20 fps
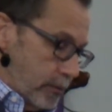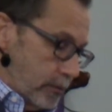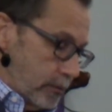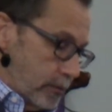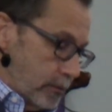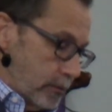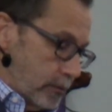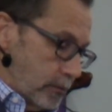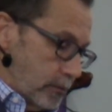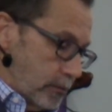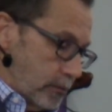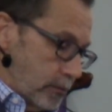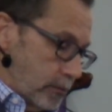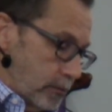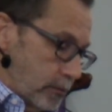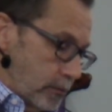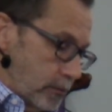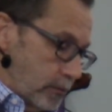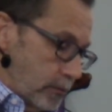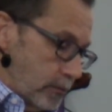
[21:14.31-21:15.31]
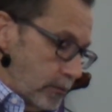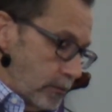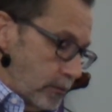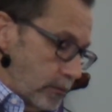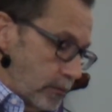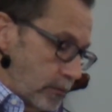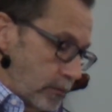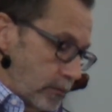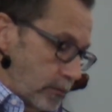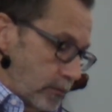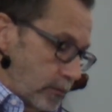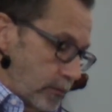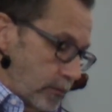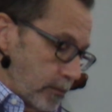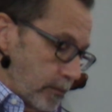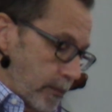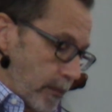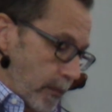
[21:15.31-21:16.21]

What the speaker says: Nobody speaks.